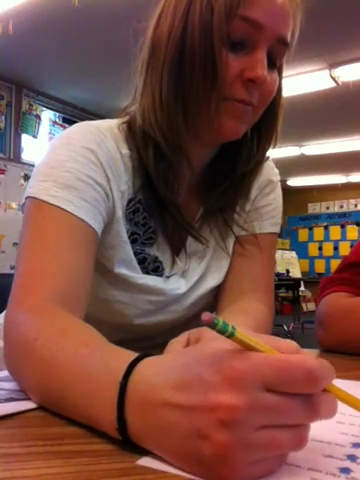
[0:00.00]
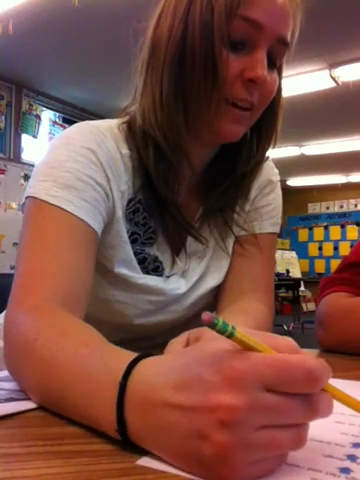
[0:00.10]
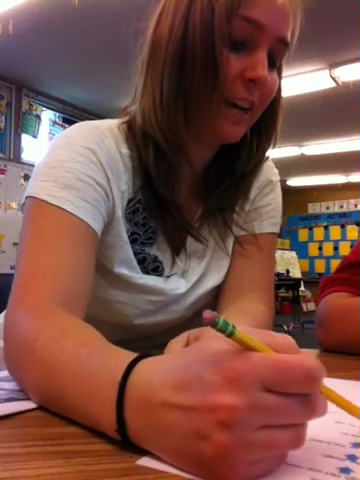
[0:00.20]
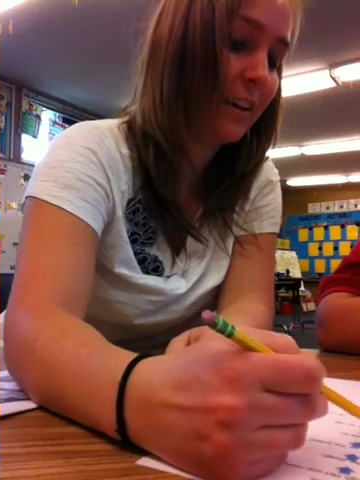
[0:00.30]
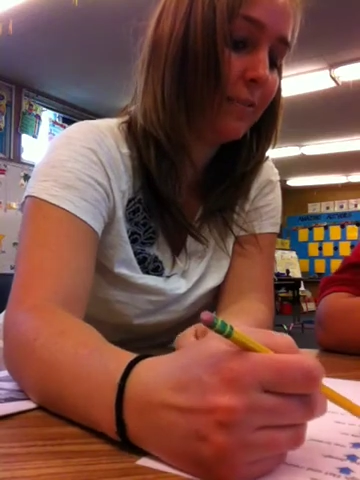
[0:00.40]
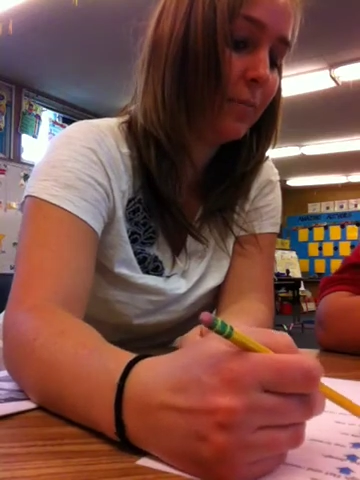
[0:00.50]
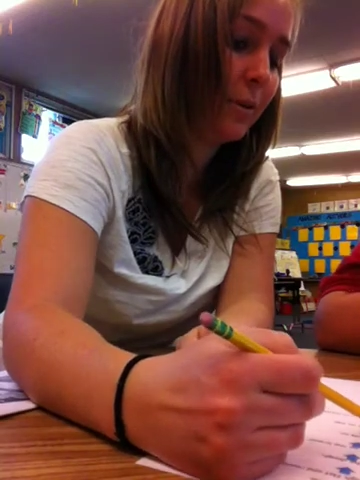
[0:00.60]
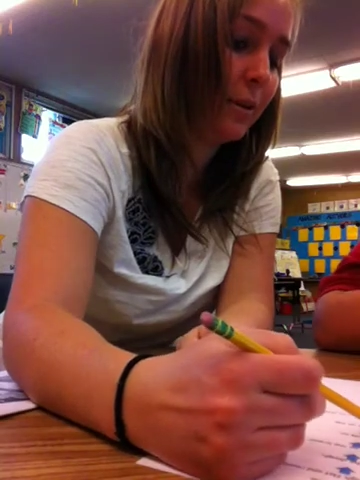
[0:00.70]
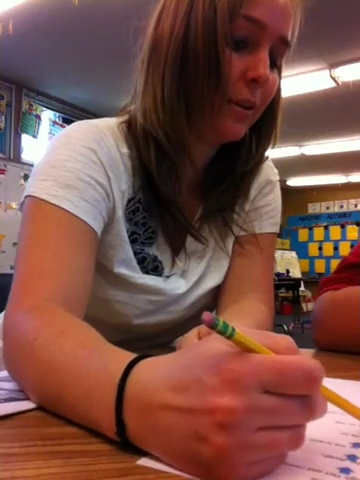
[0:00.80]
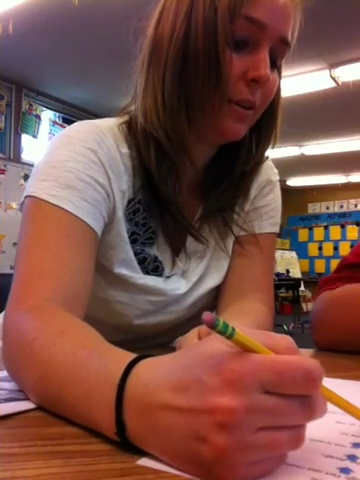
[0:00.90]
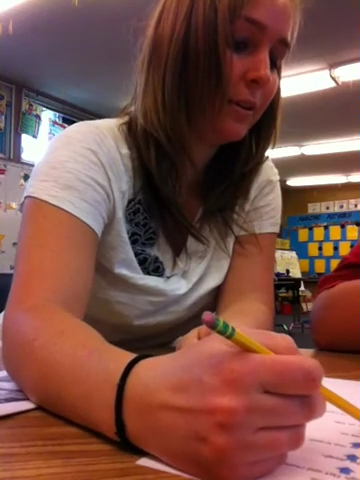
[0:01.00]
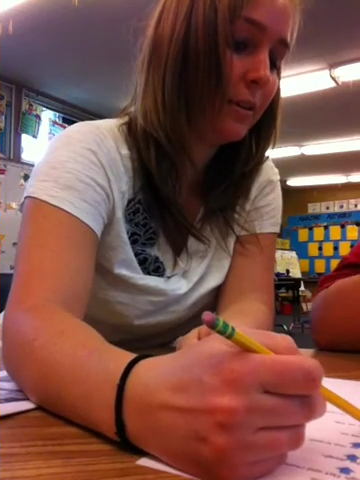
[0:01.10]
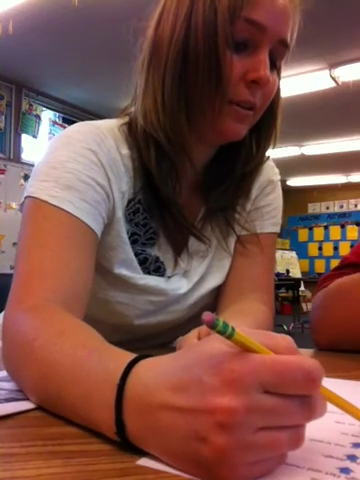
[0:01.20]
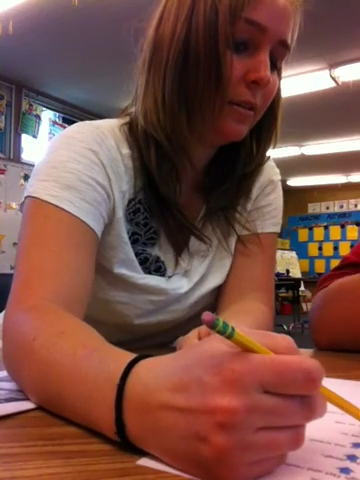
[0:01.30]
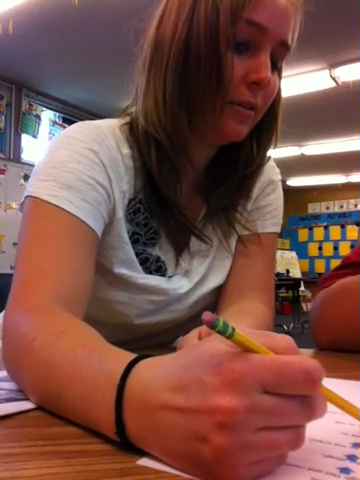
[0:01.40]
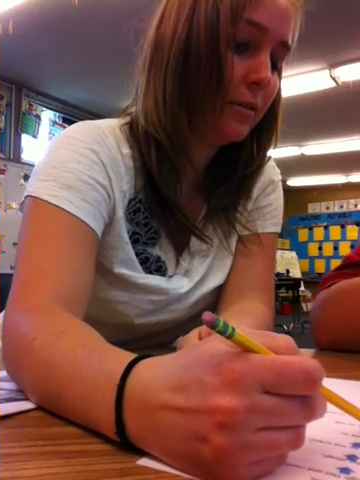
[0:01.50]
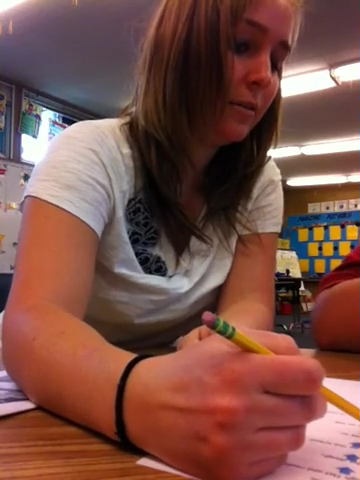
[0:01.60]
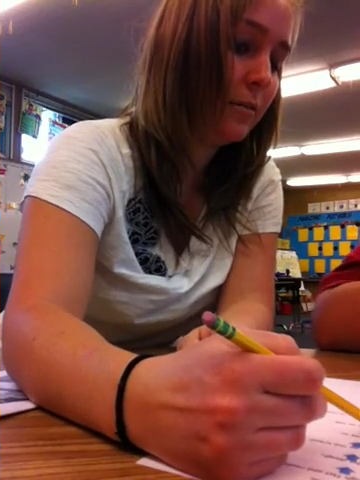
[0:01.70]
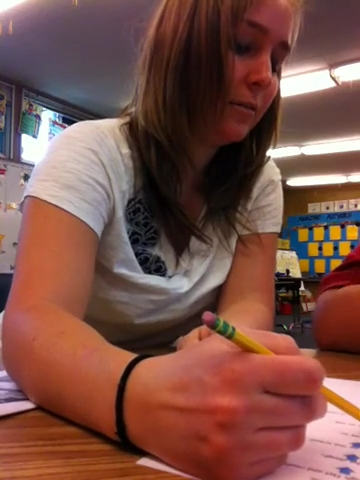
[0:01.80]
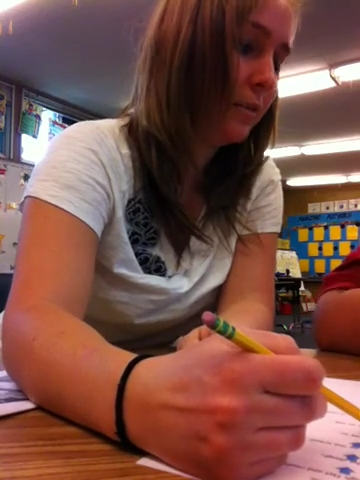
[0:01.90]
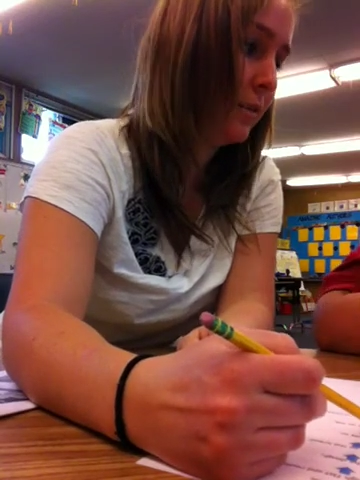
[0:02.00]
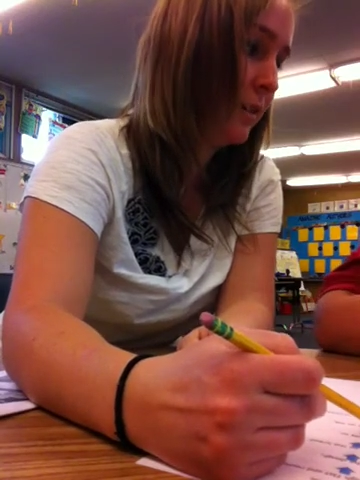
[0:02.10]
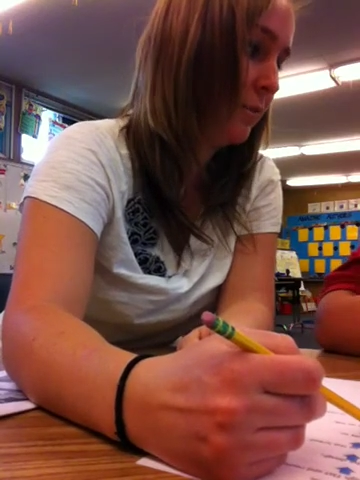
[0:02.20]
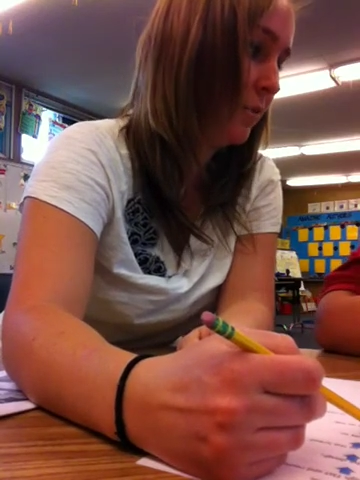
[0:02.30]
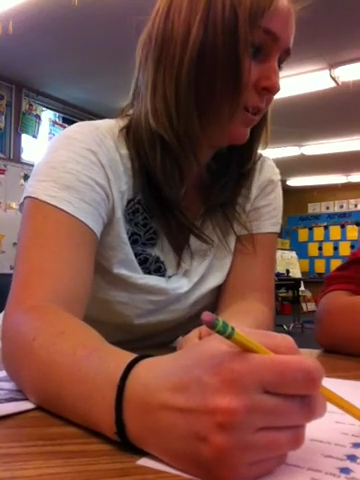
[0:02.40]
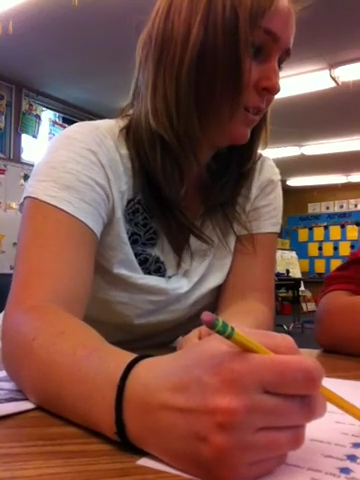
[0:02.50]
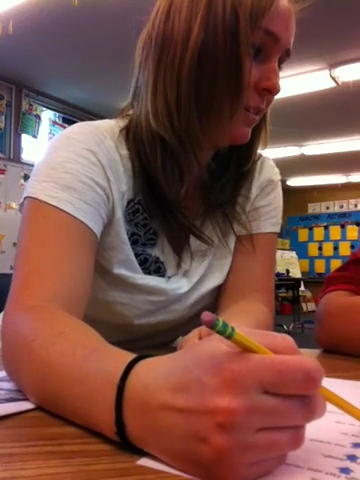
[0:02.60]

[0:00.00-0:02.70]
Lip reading: 5, put, what do you think that word is?